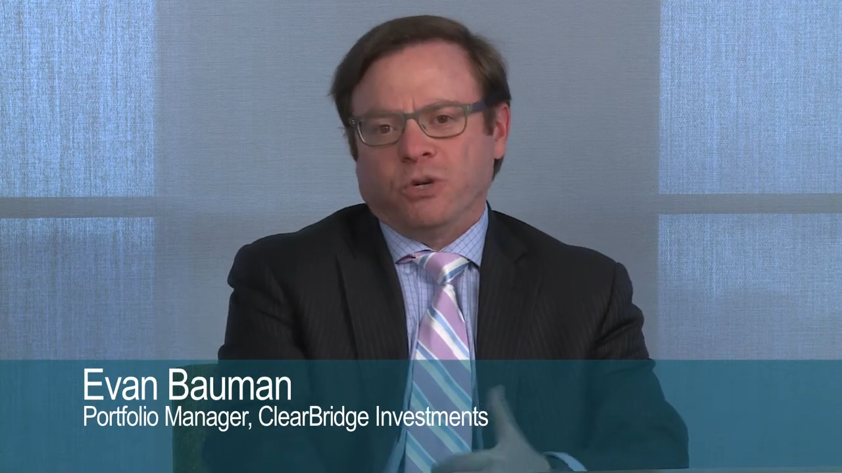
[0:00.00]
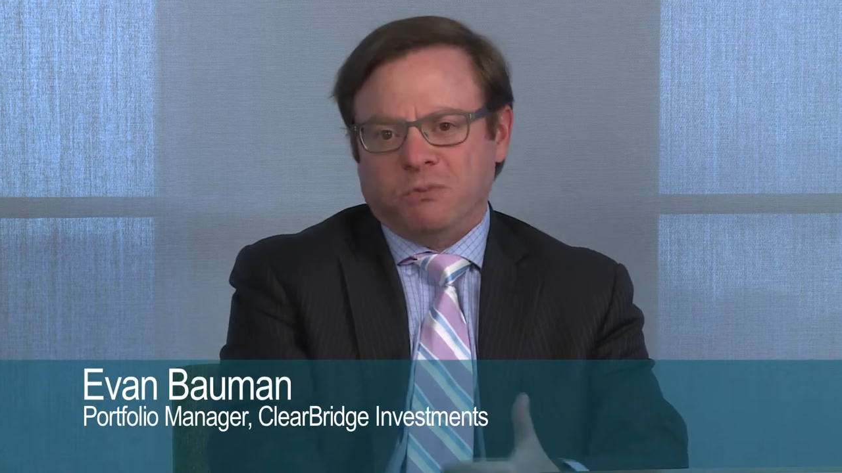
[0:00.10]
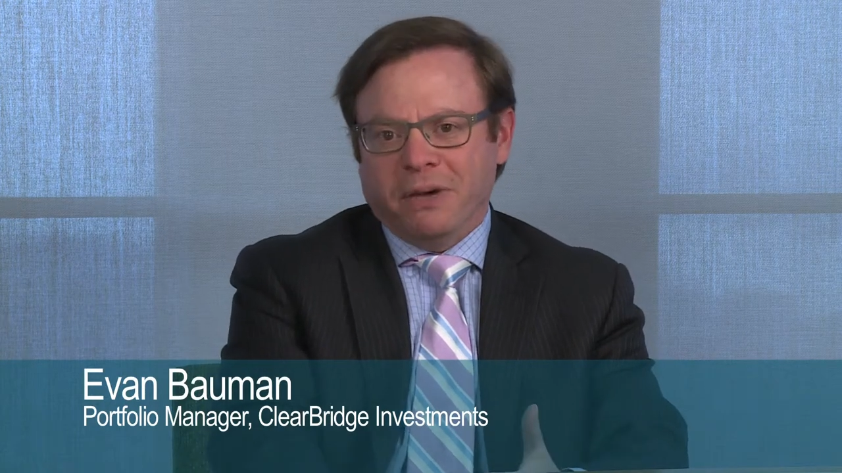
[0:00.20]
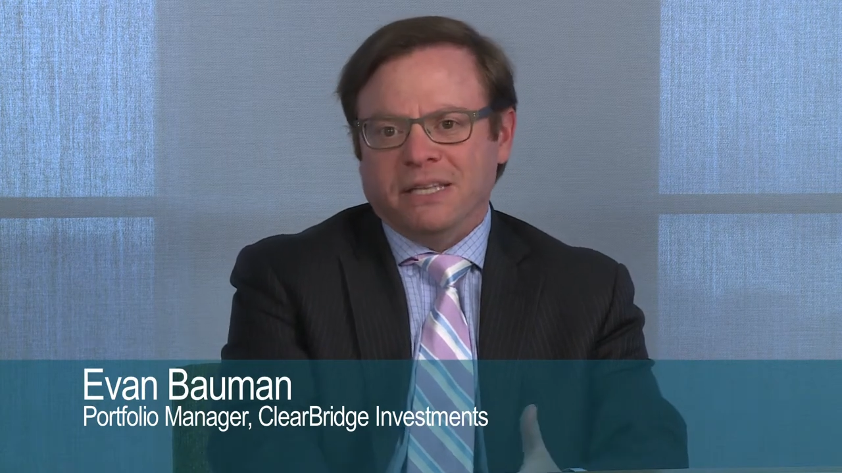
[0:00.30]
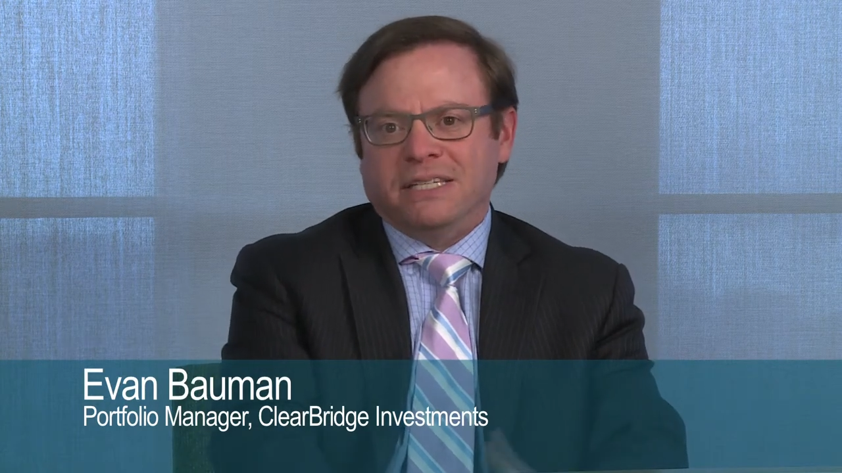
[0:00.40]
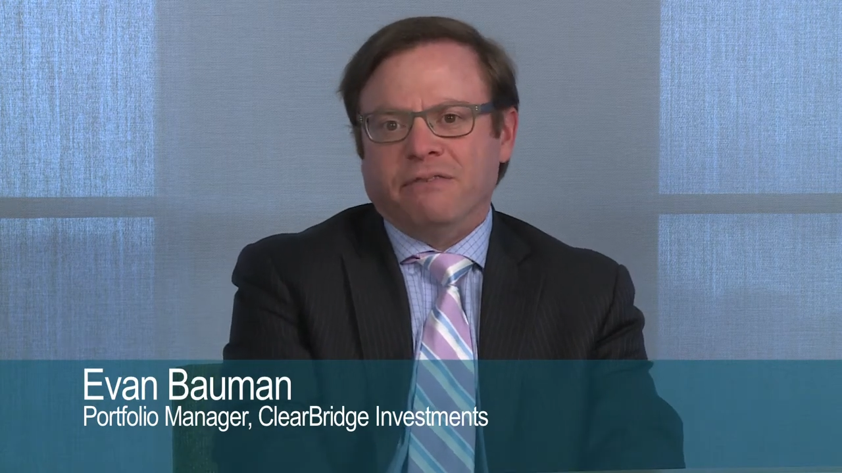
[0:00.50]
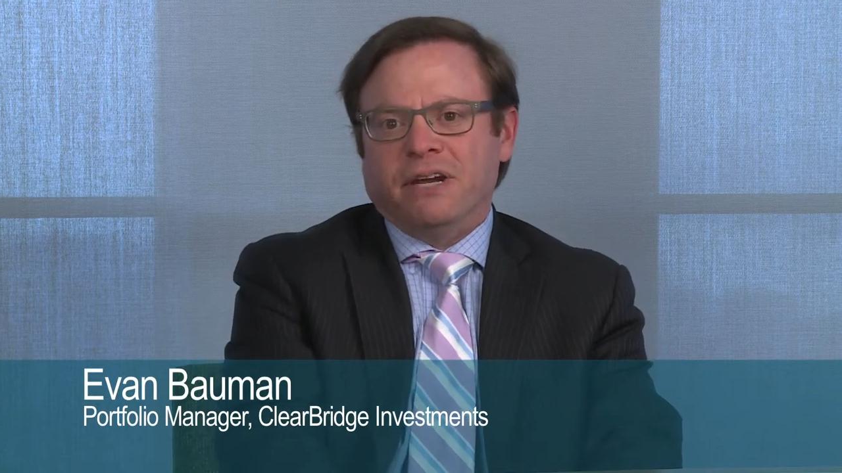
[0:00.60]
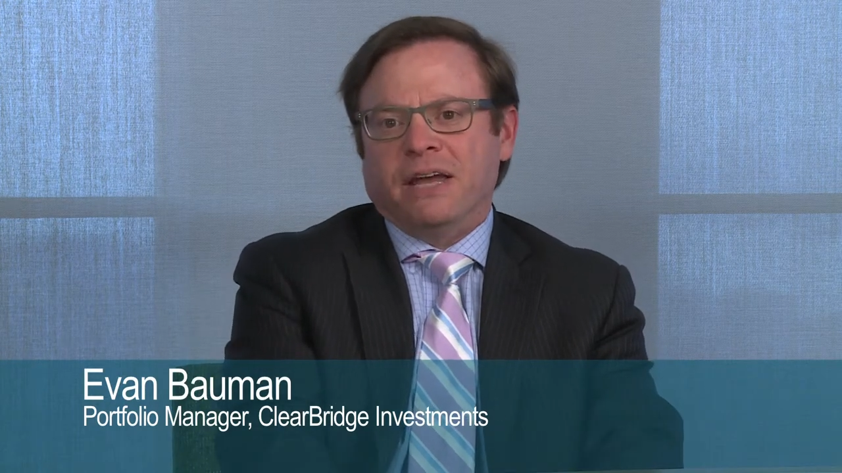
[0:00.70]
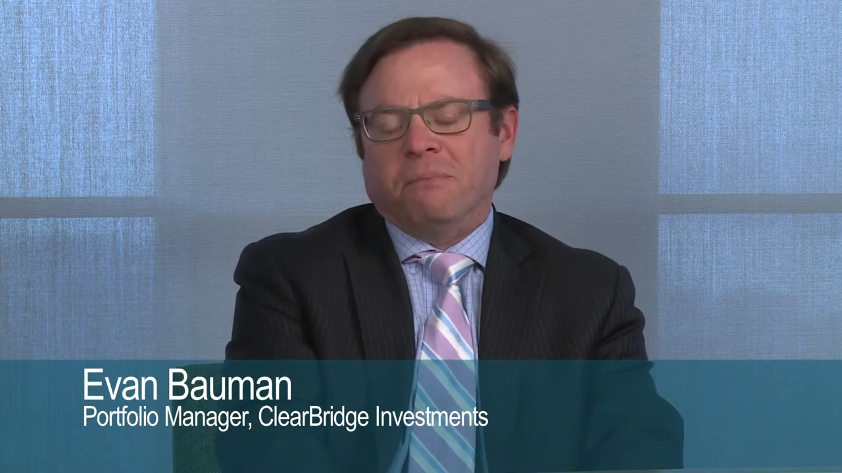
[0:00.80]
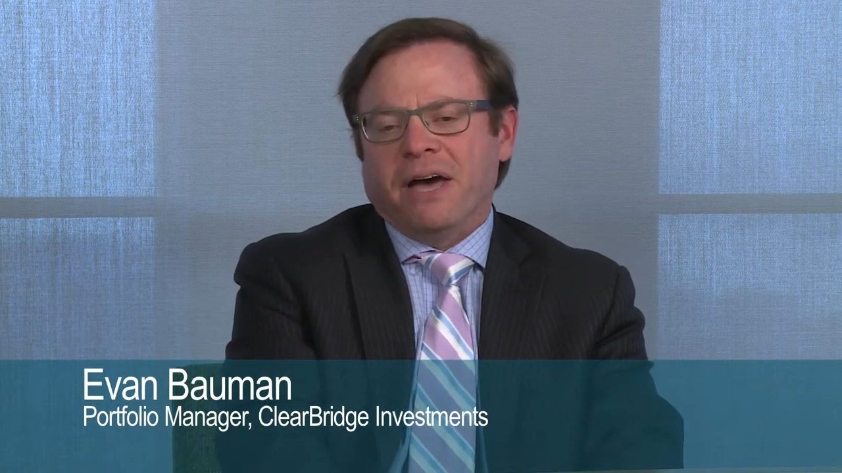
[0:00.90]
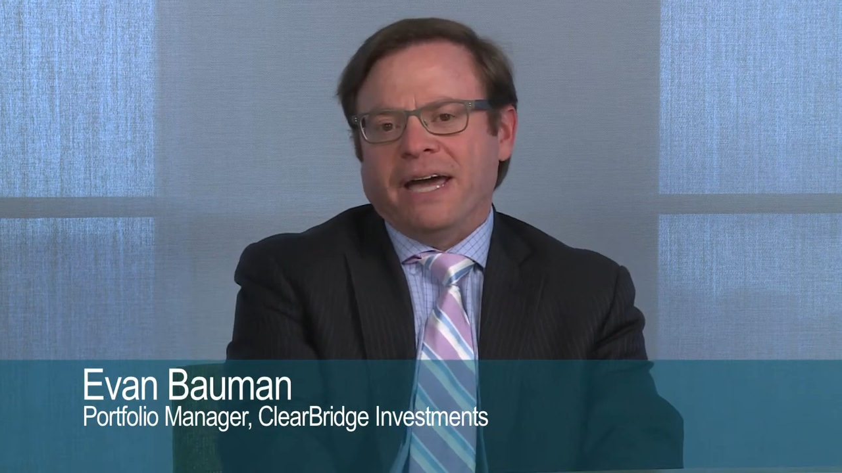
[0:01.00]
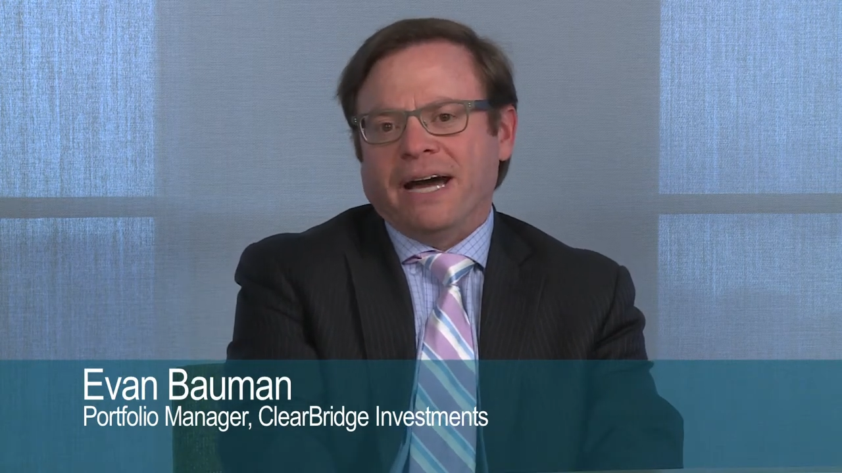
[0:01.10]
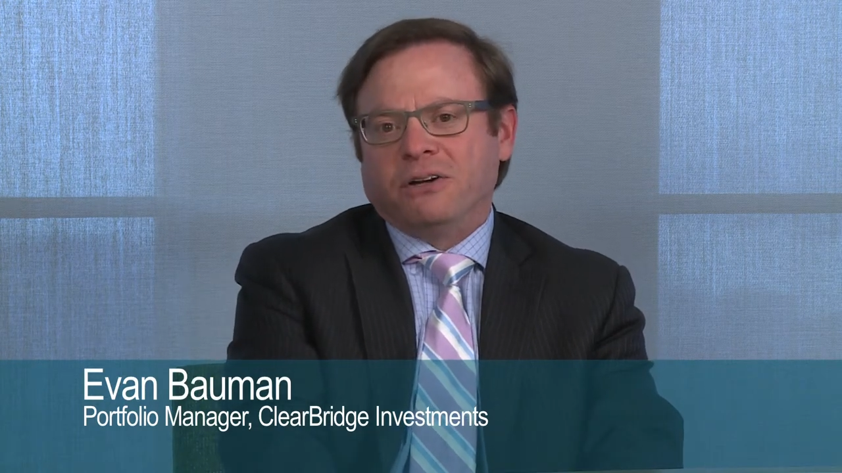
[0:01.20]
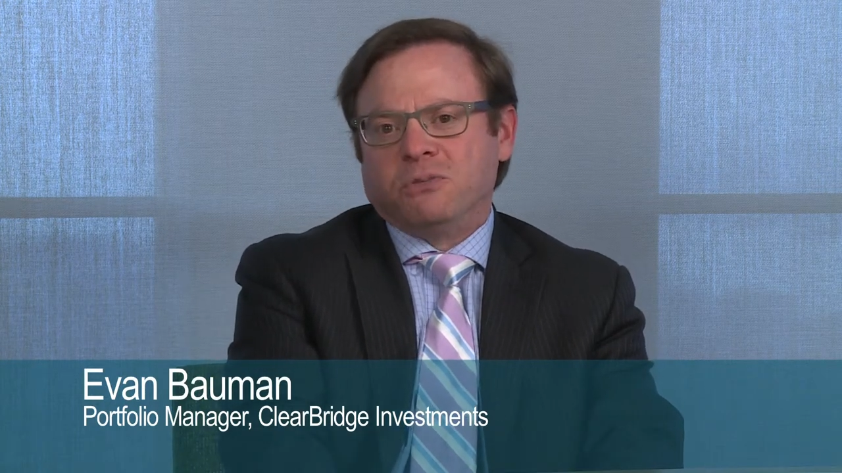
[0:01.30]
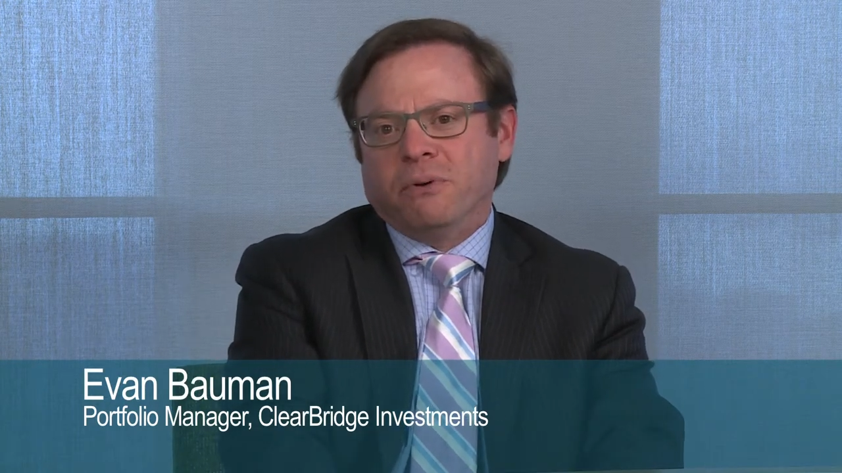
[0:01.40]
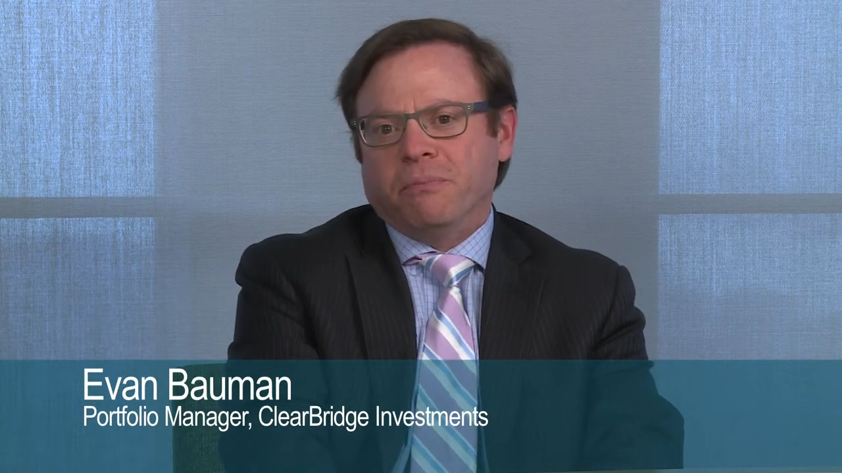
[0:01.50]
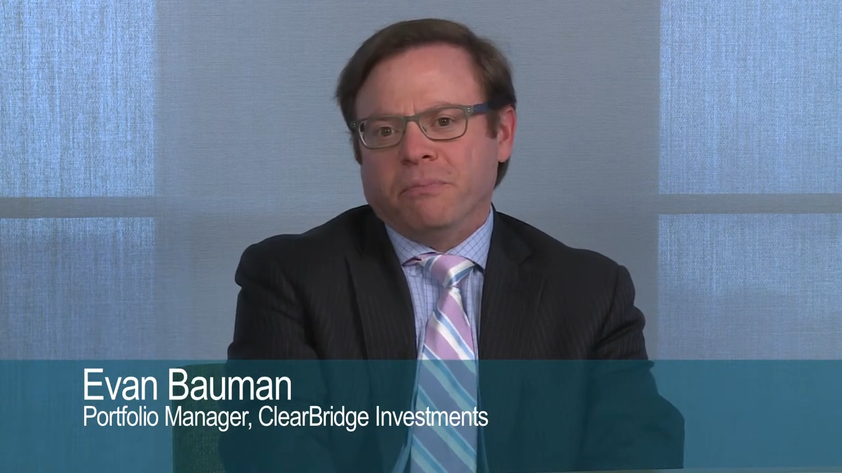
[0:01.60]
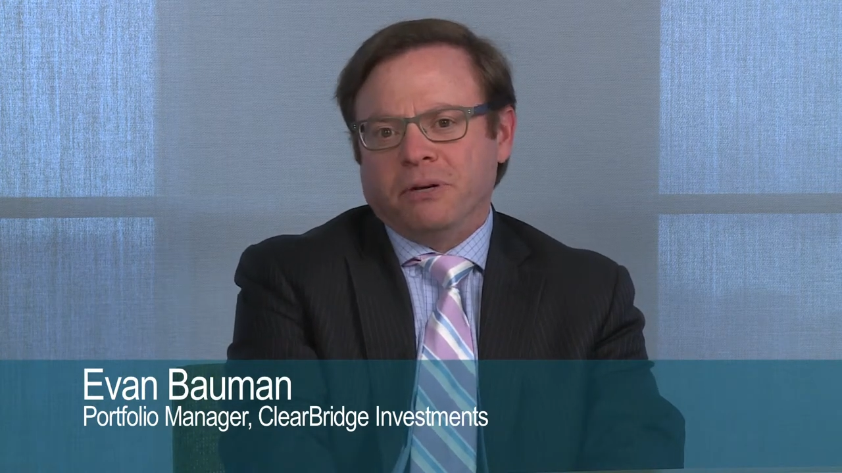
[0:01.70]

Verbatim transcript: what's been dividend payouts, but,